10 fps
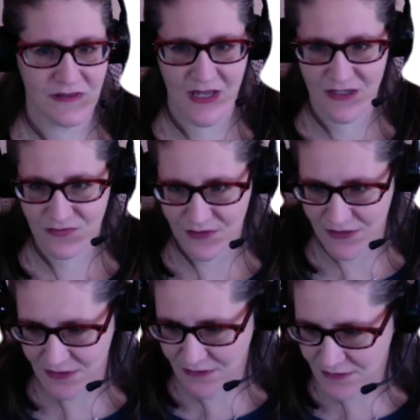
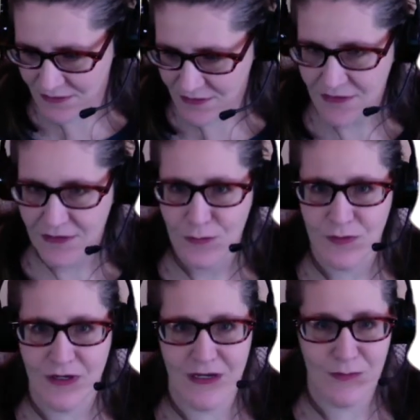thankfully,
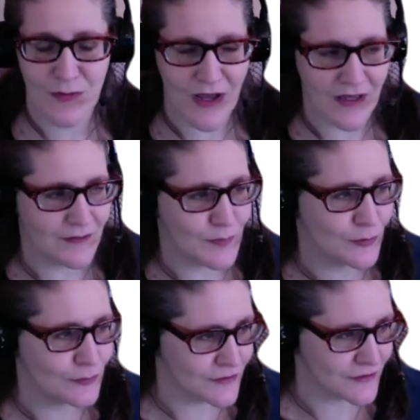I had
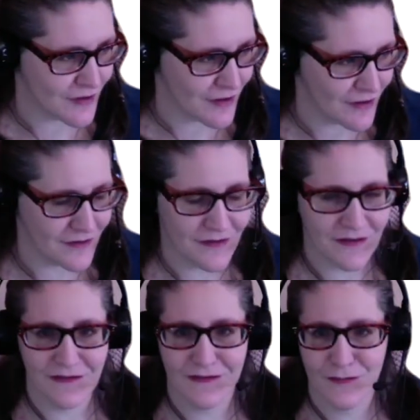pulled the card
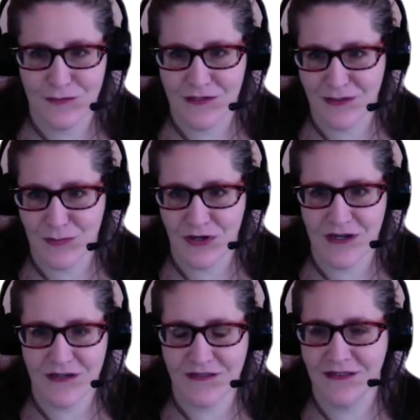and take a
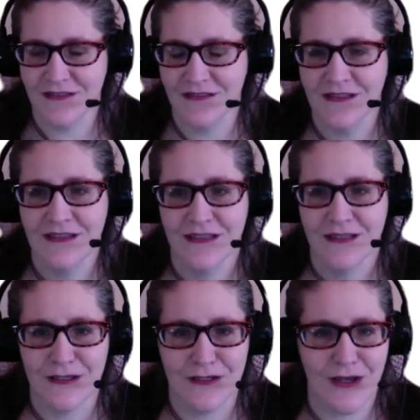break, and
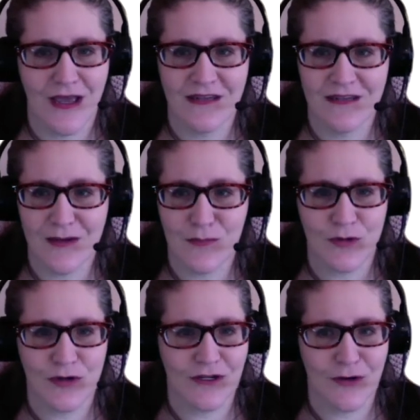it ended up
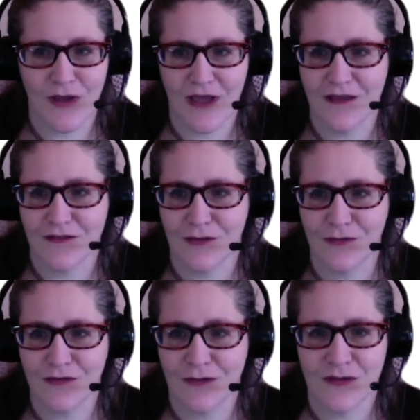working okay. So I
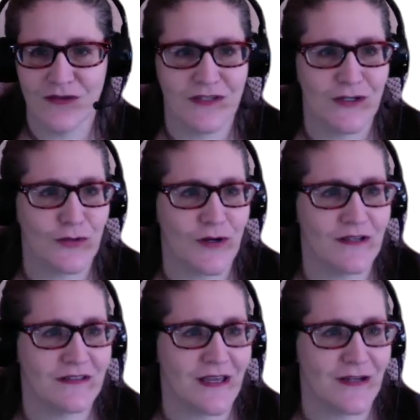don't think we have any
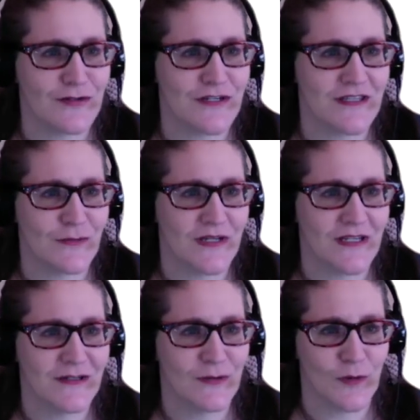crazy energy that we
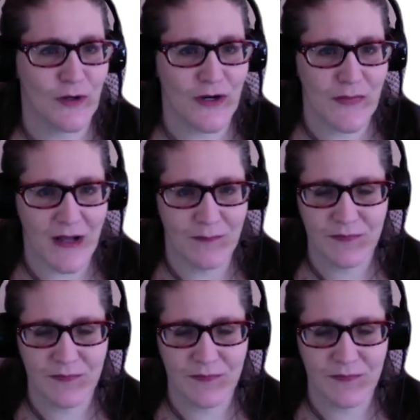need to worry about.